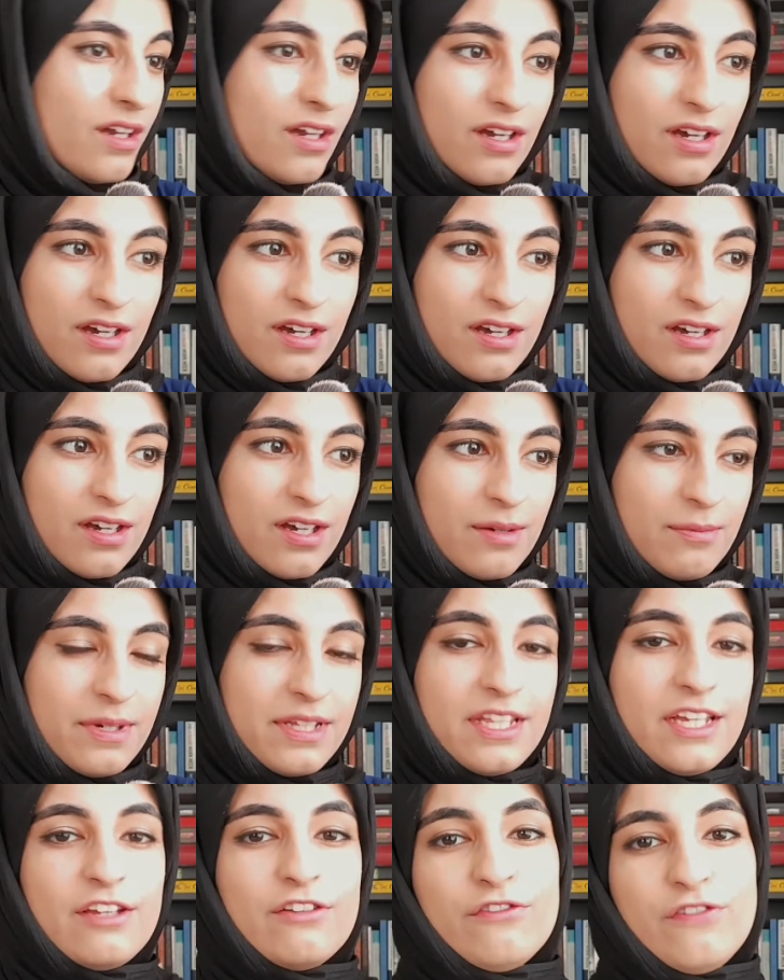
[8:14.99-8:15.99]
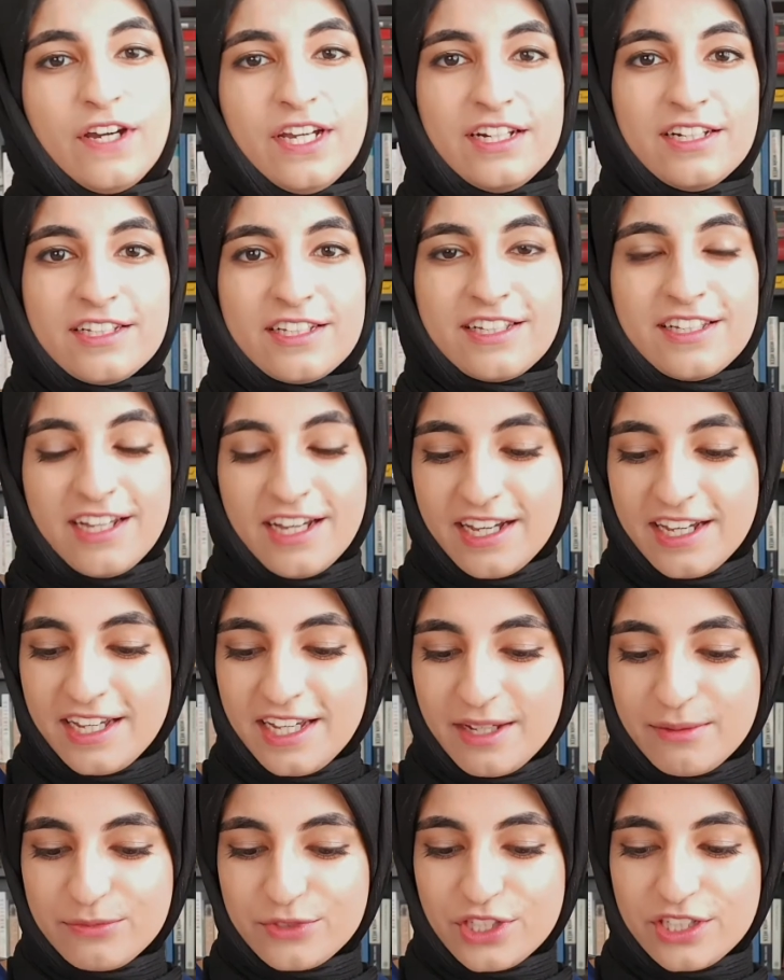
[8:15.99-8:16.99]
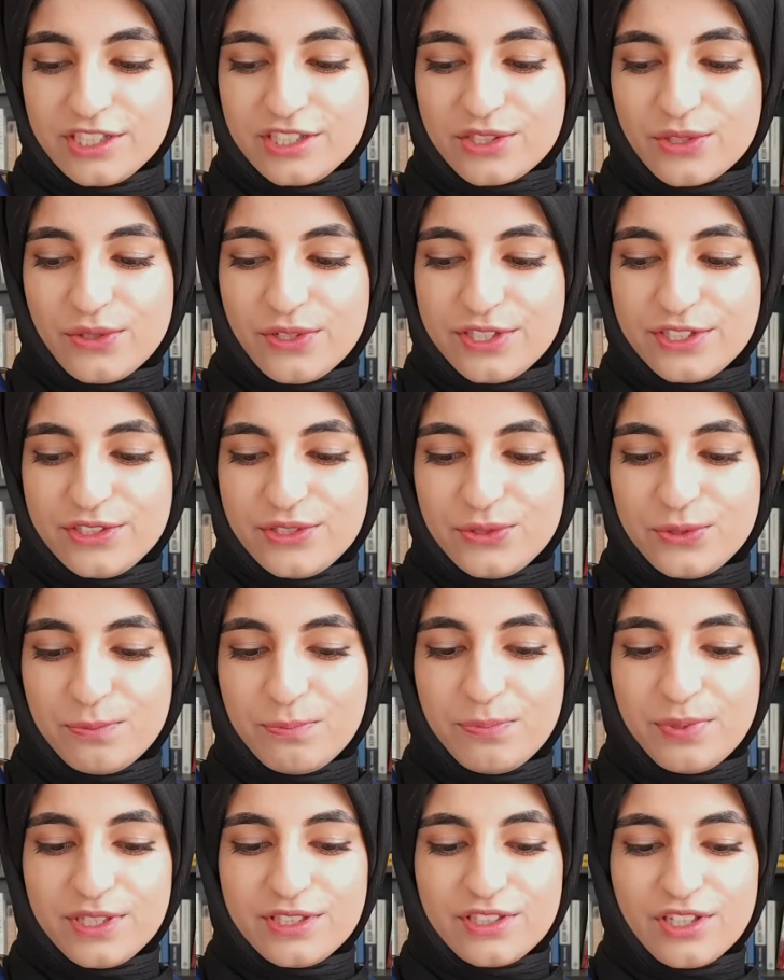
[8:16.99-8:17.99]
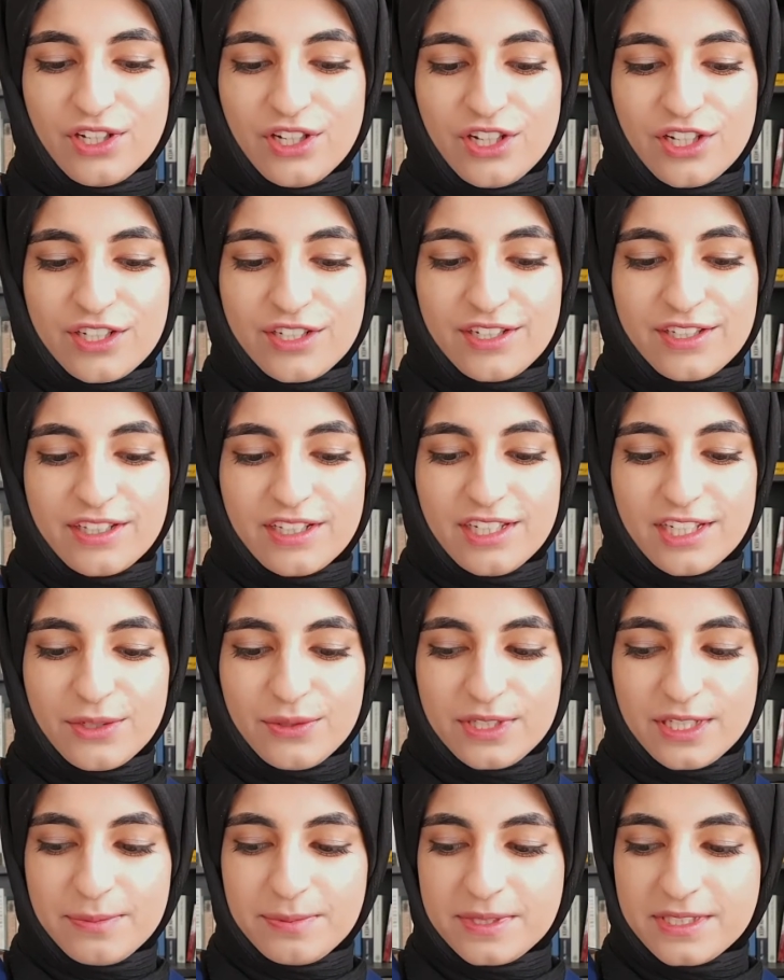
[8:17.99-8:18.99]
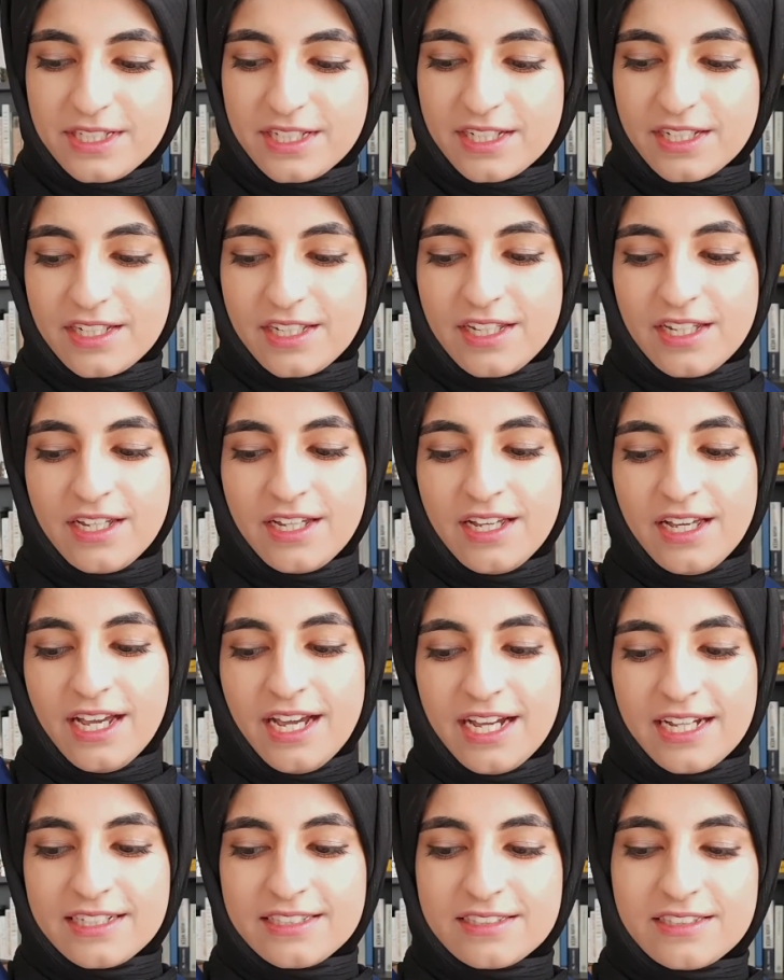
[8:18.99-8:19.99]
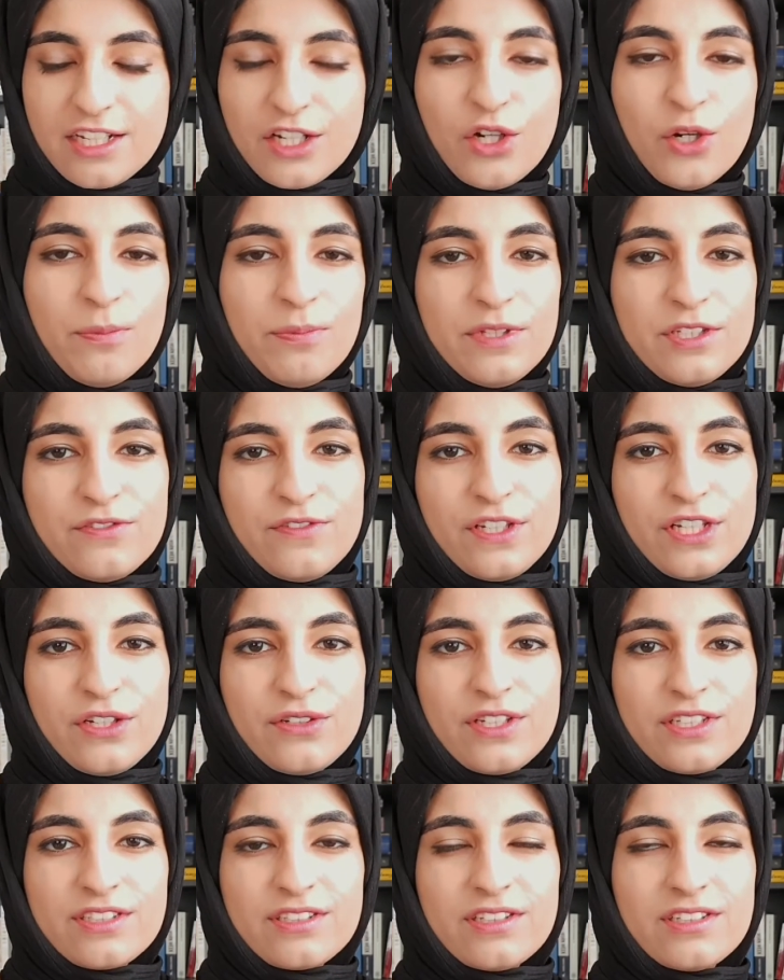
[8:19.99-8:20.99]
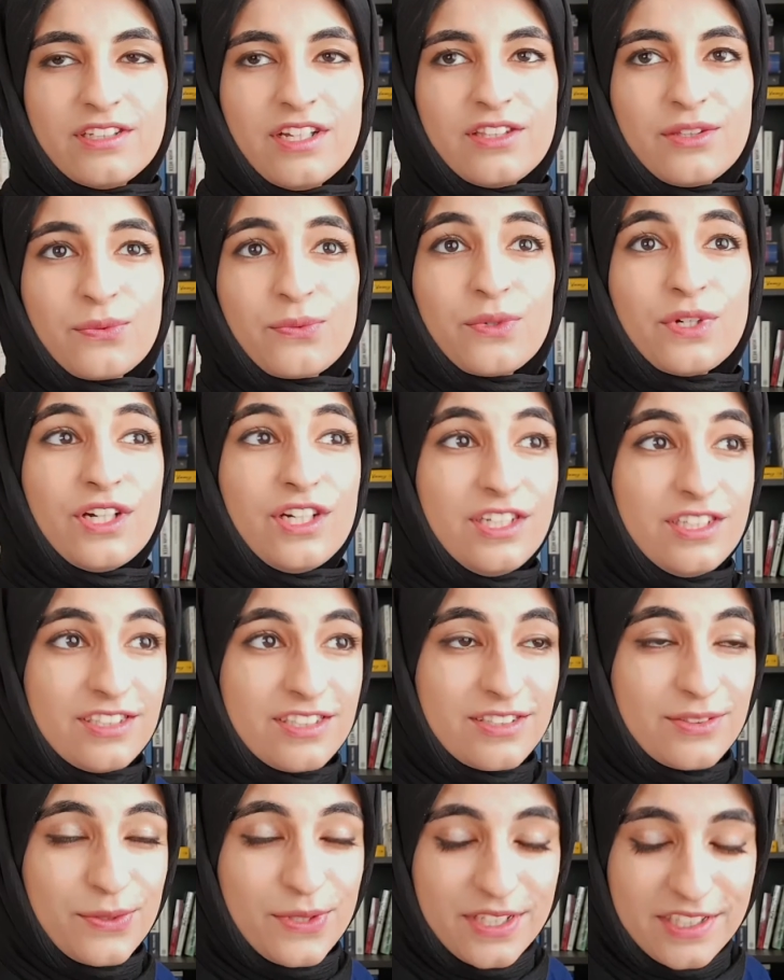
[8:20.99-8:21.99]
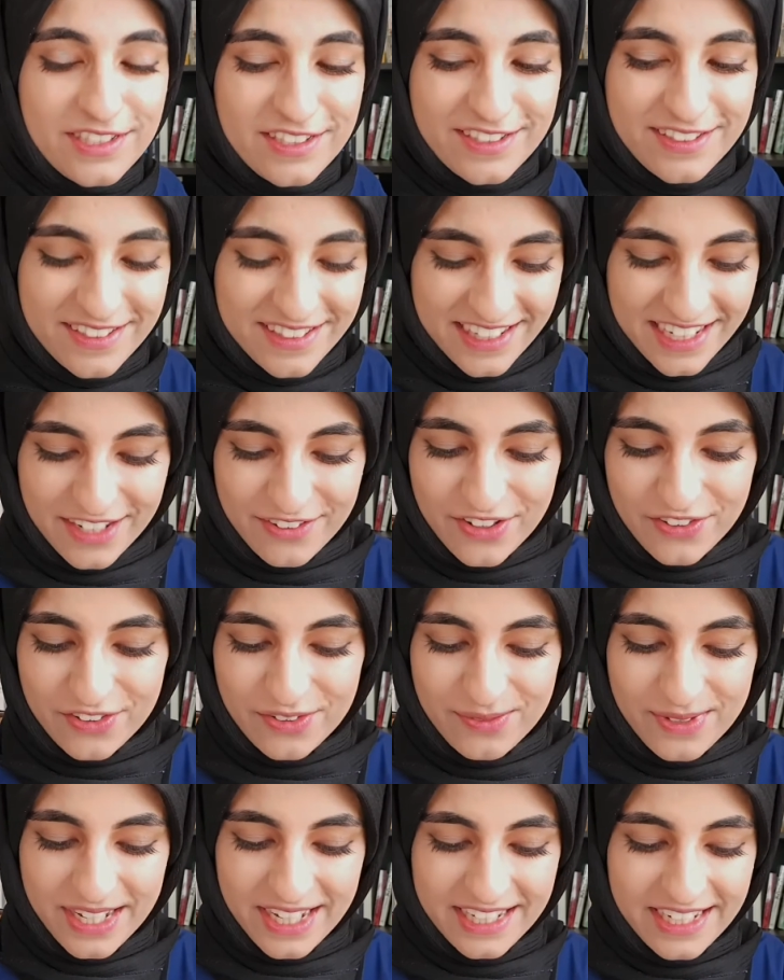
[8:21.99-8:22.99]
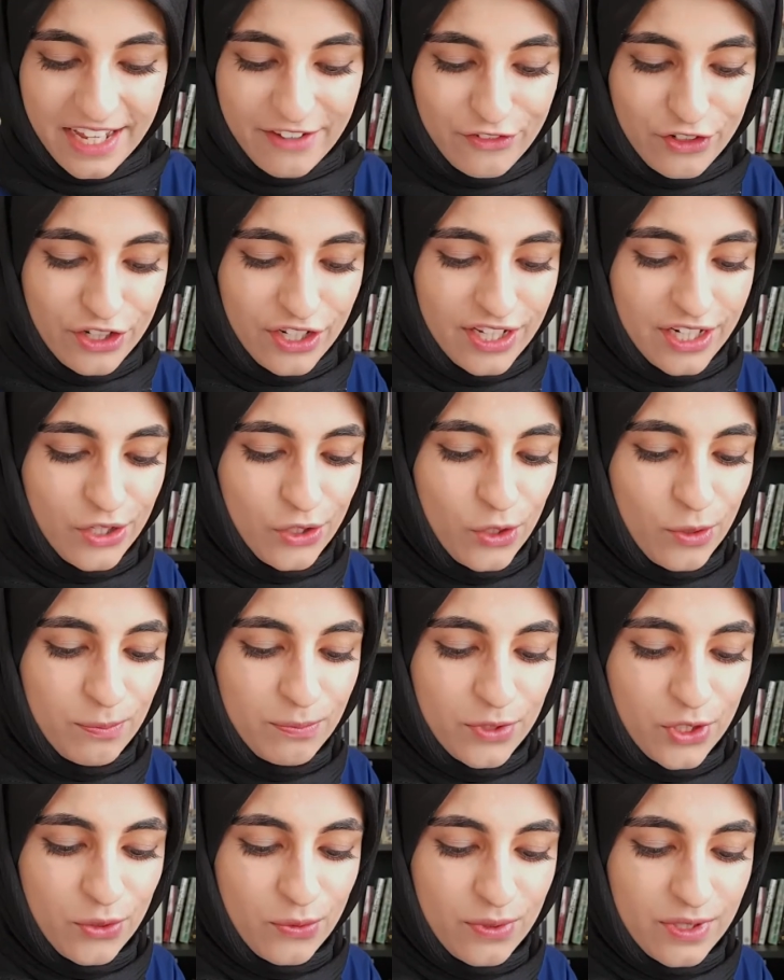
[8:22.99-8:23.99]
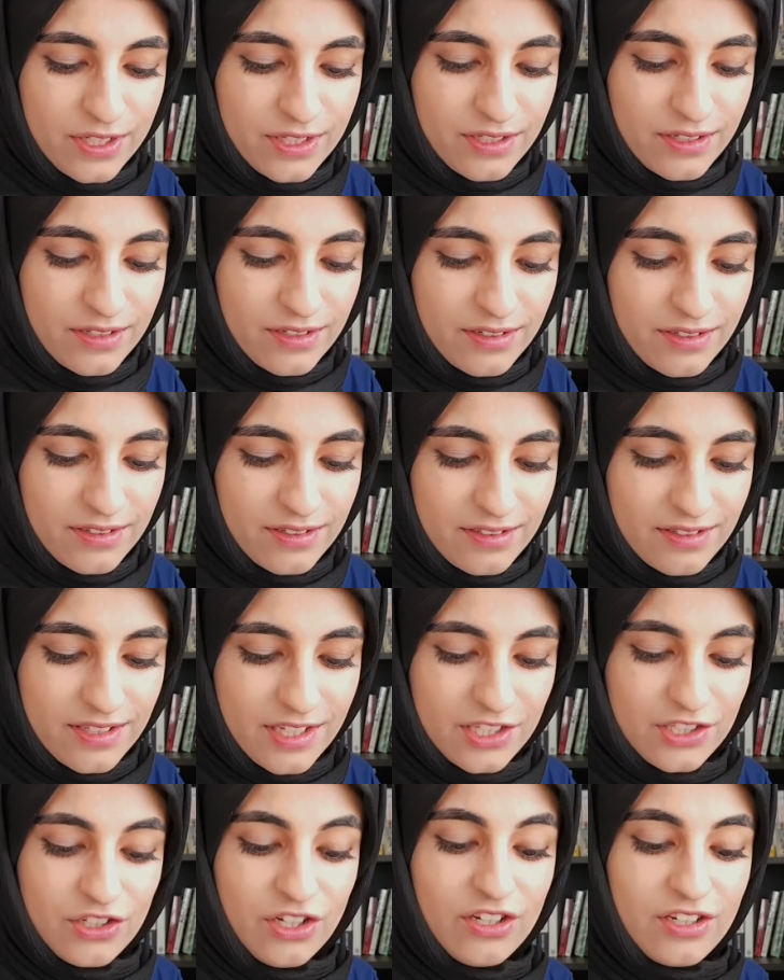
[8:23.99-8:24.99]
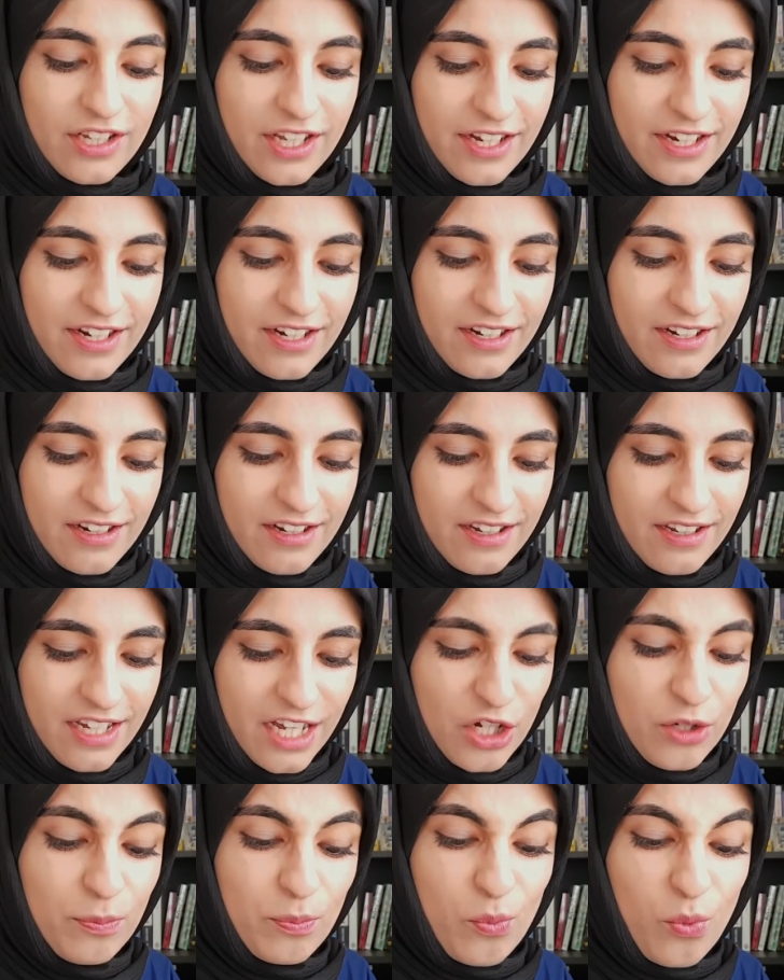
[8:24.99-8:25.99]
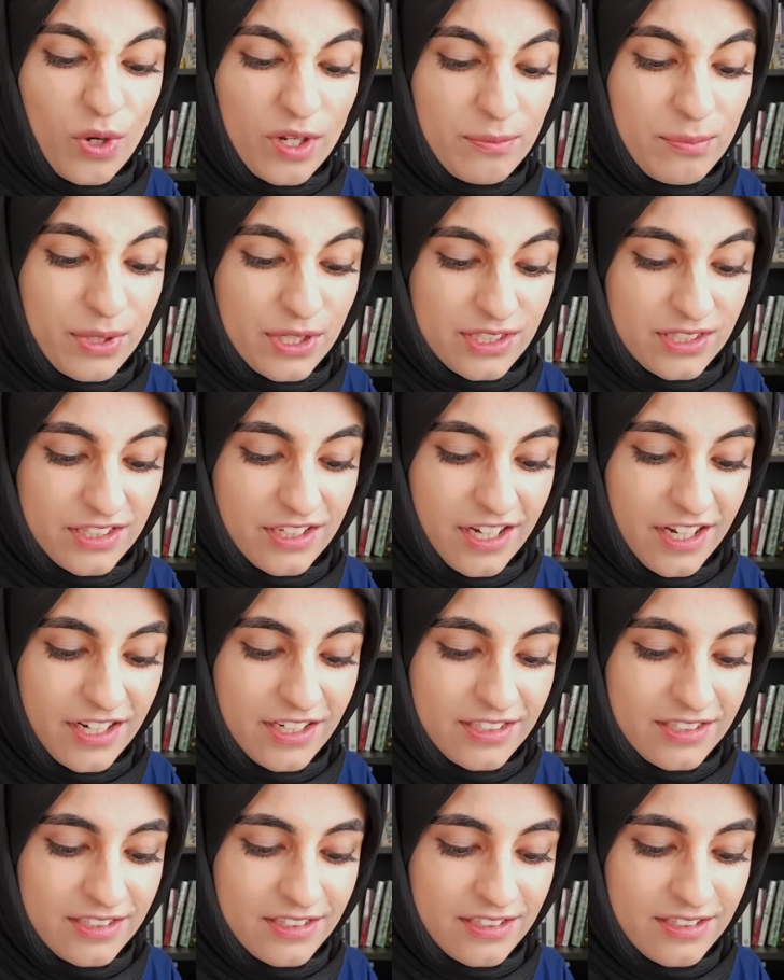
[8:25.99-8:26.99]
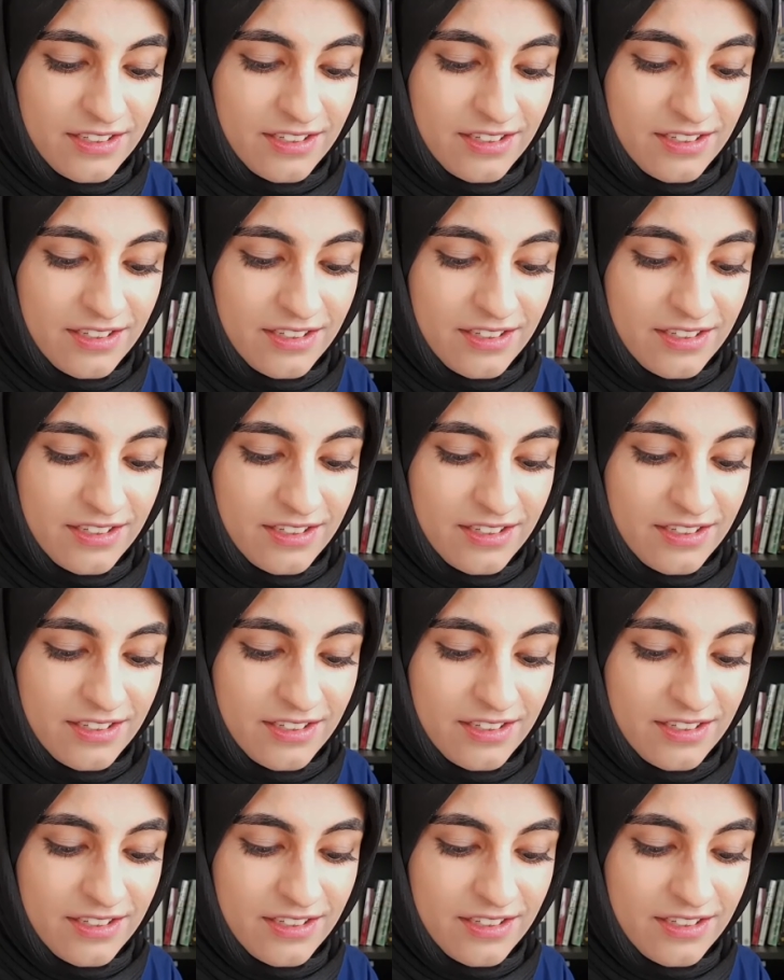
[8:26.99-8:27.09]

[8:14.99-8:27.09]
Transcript: And then finally, I am just going to put on the liquid lipstick. And I hope this video is not the worst one that I've ever made, ever. And I hope no one does not care. I hope one person cares.